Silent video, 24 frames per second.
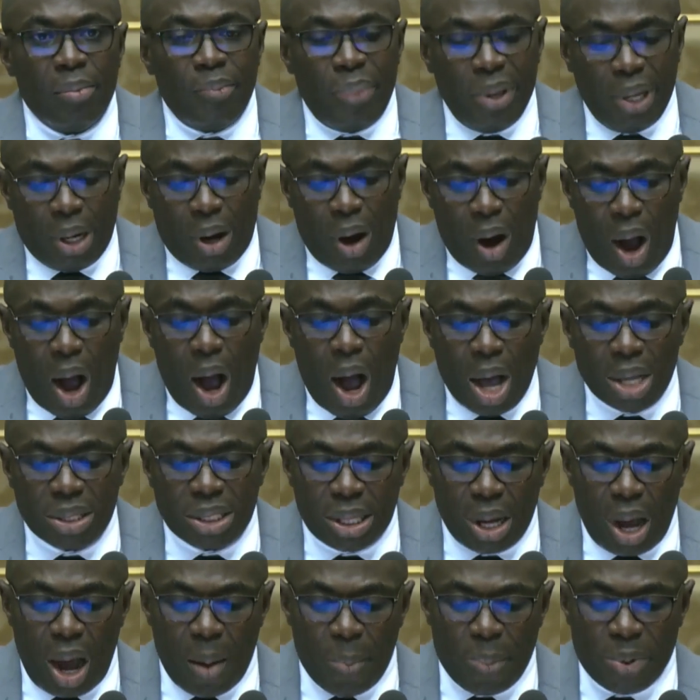because
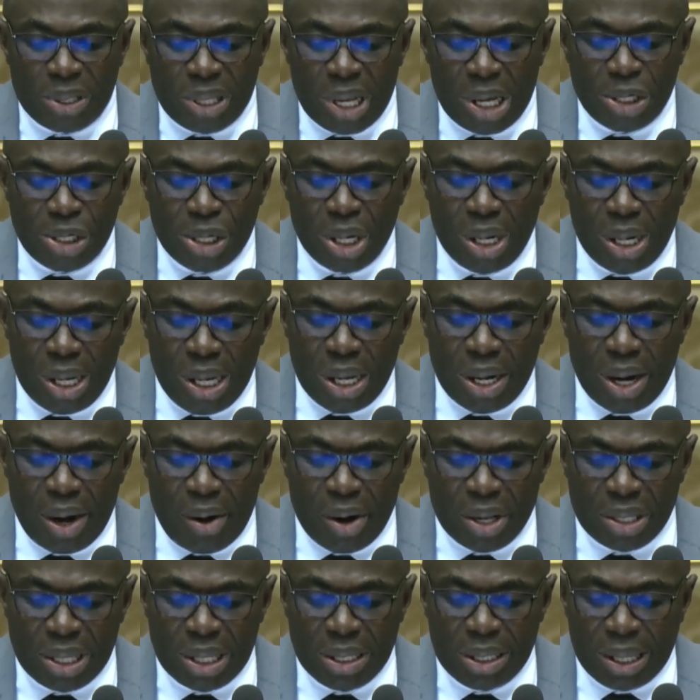the opposition leader
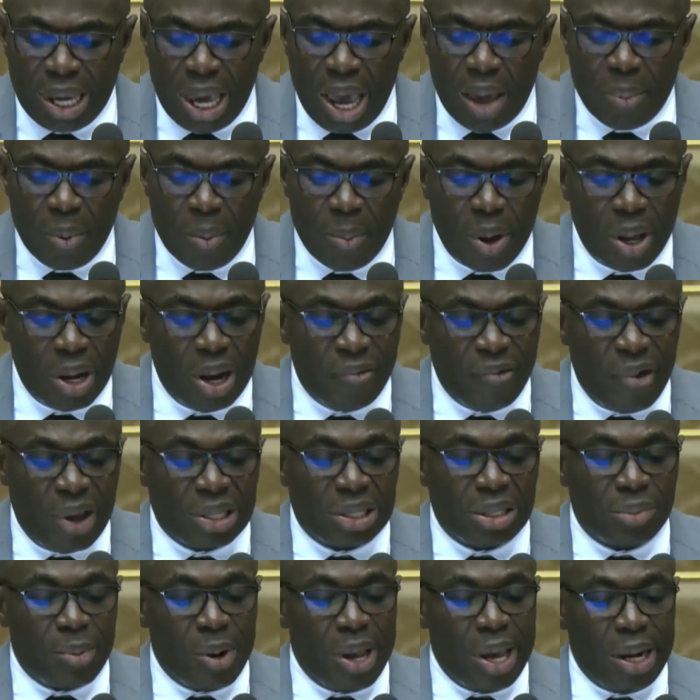is incapable of
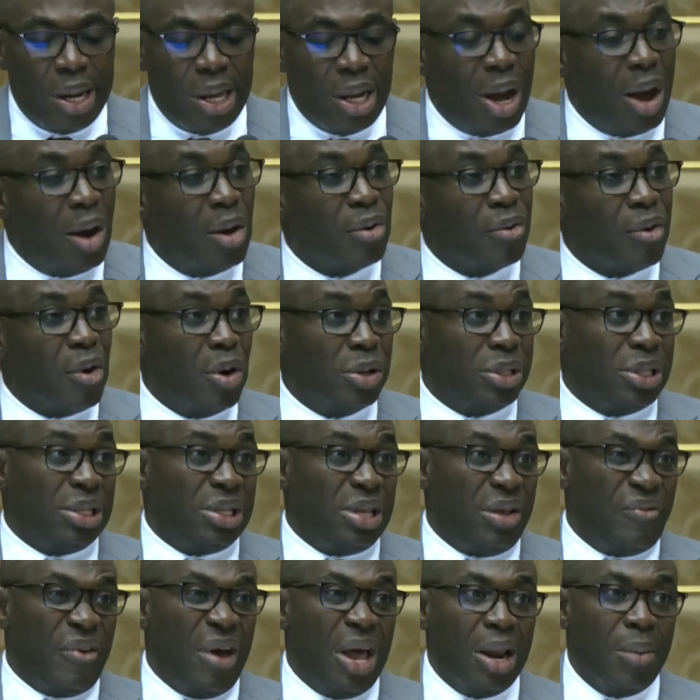explaining how growth is
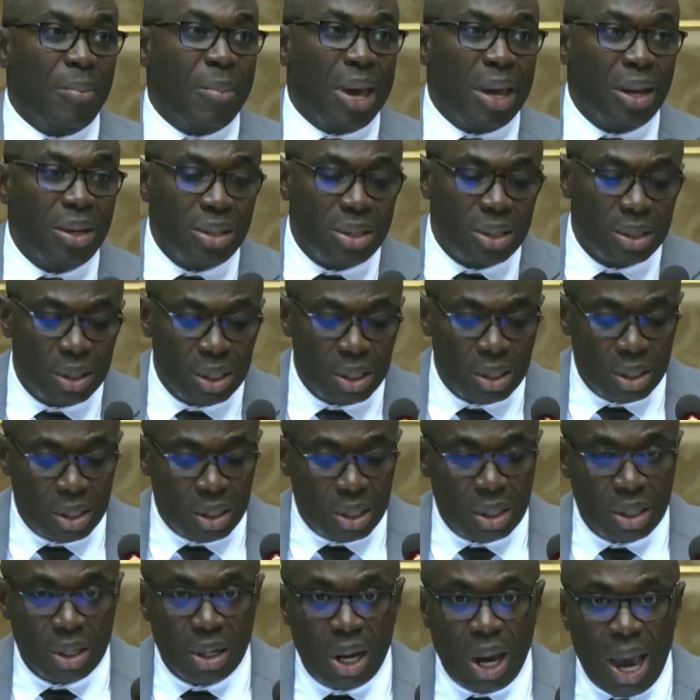development,
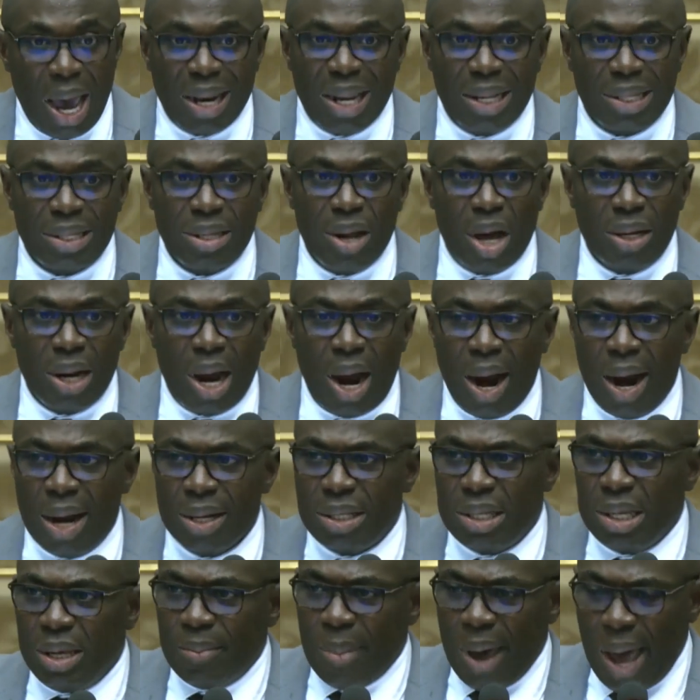and it's not hard
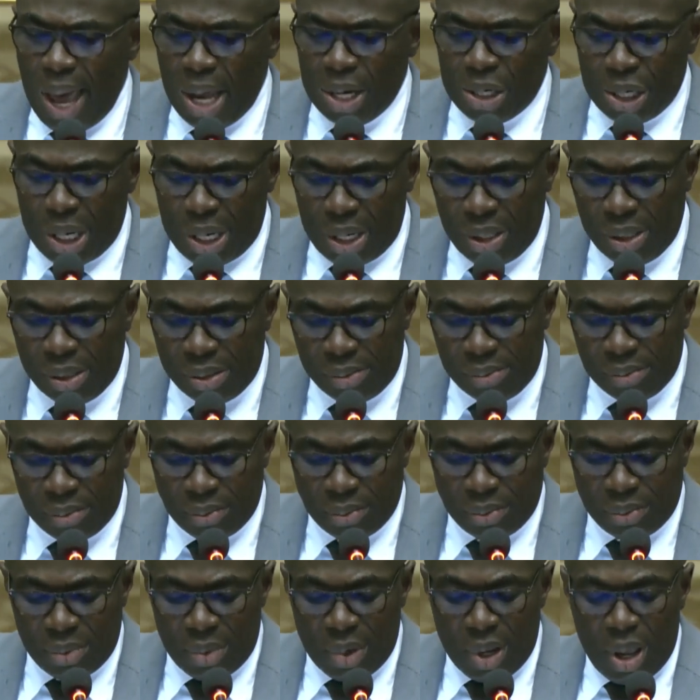to imagine,
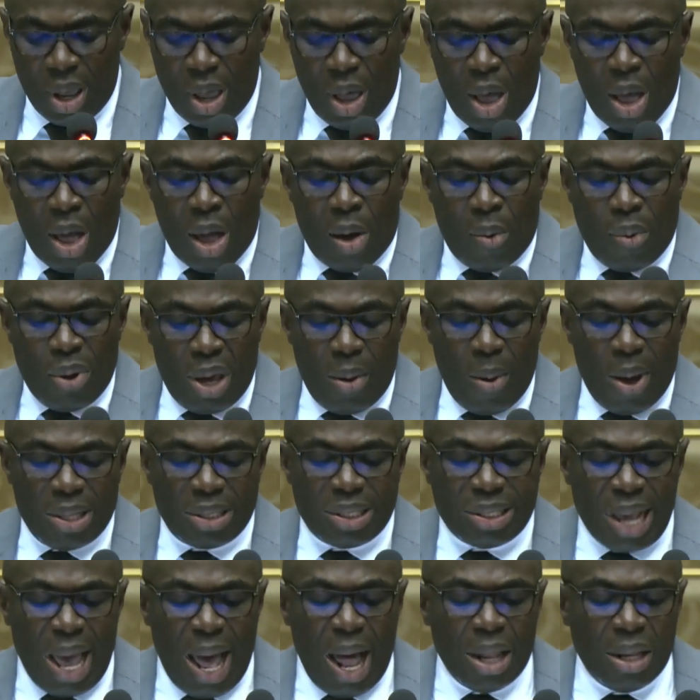we will
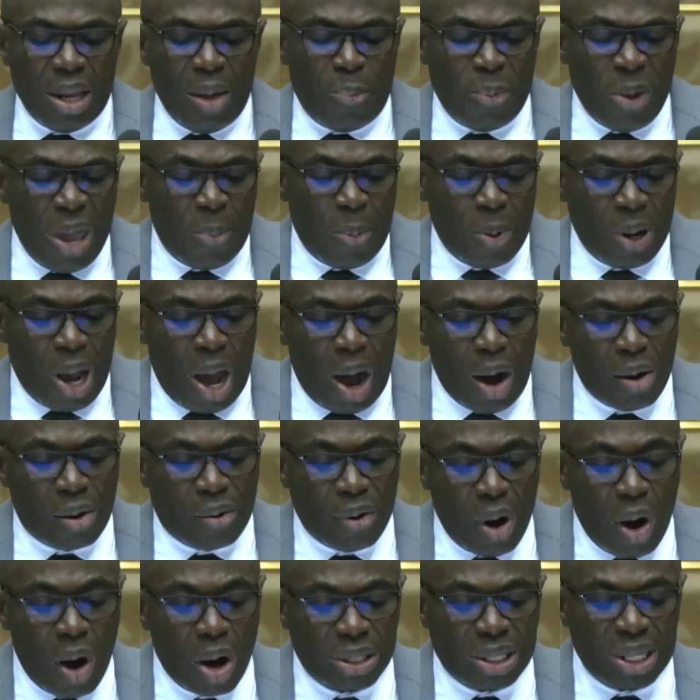tell the people how
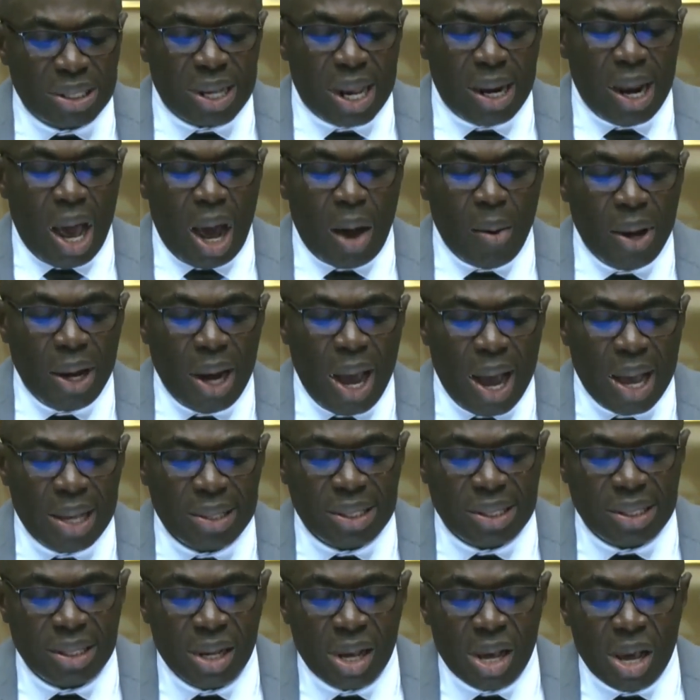growth is allowing
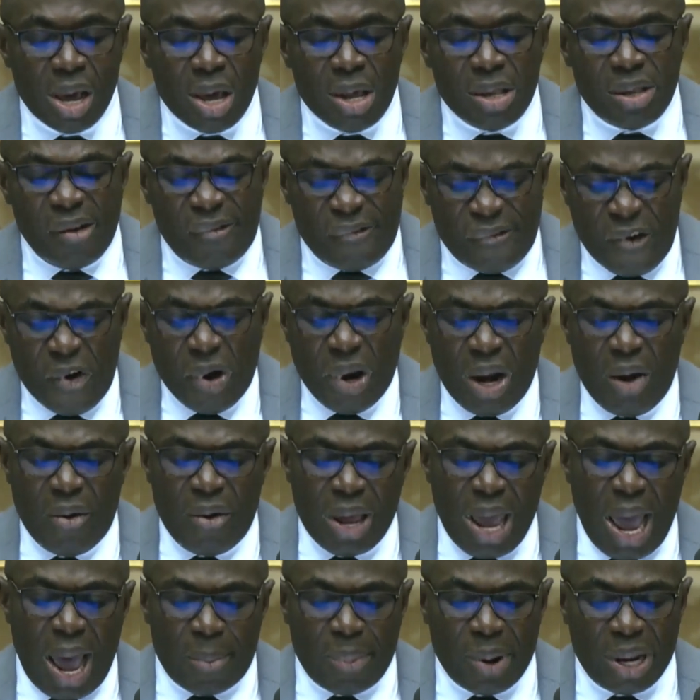us to fully
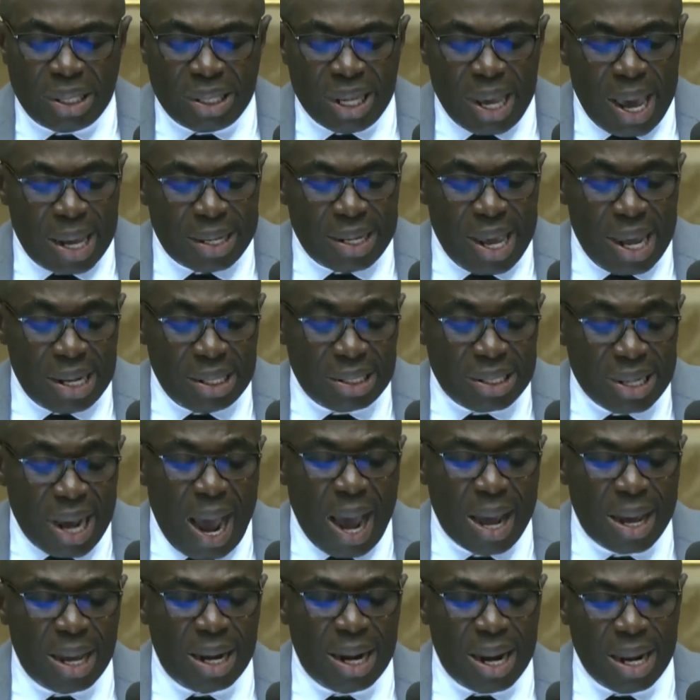rehabilitate the
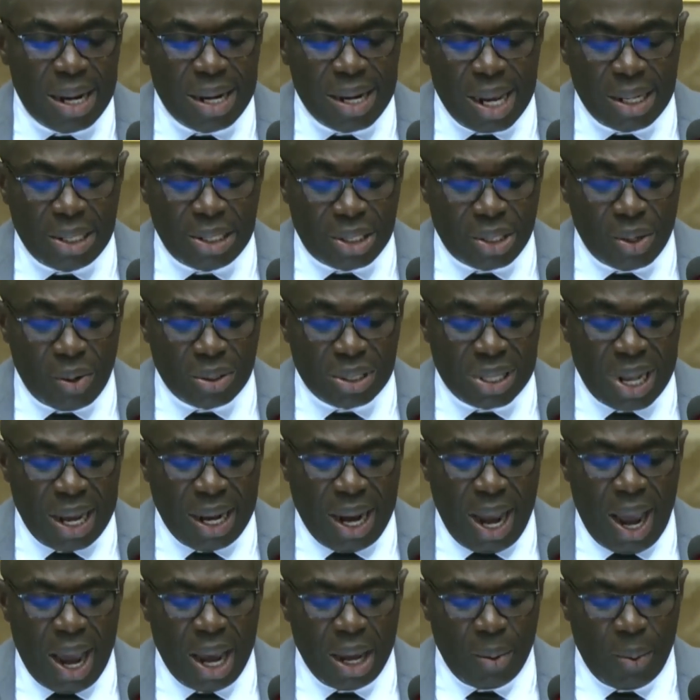entire Linden-Suzdike
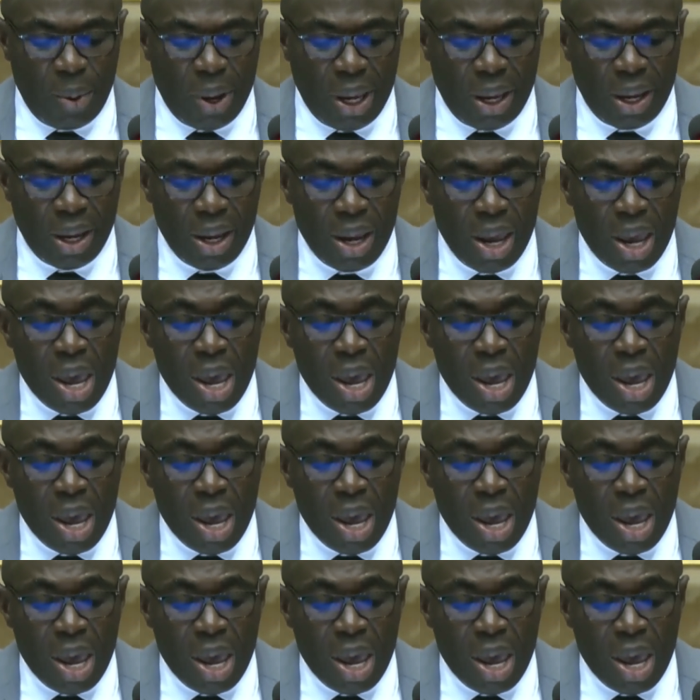Highway,